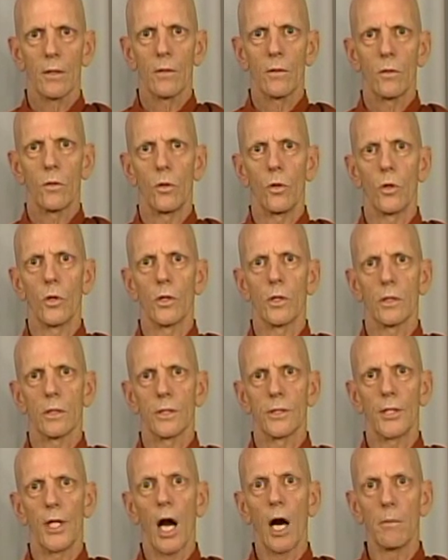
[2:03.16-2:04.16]
or
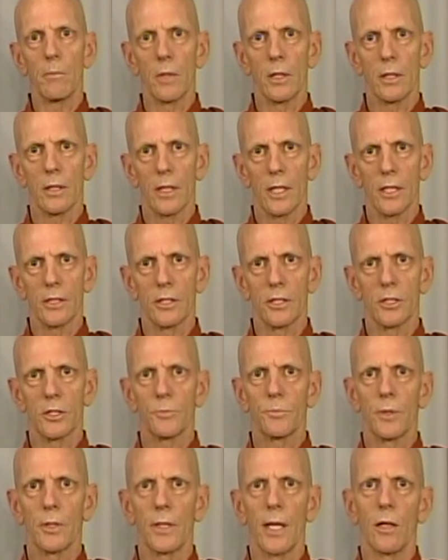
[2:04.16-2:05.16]
Dharma as it's
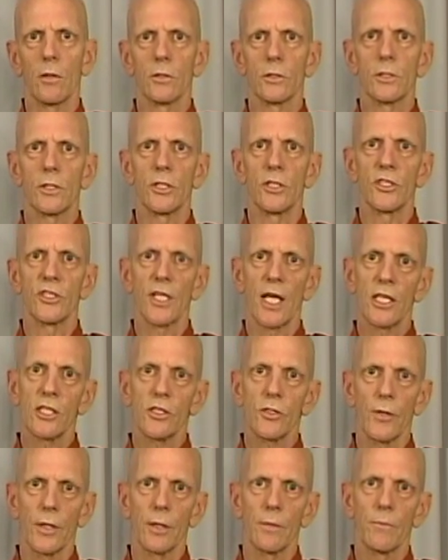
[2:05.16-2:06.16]
pronounced in Sanskrit.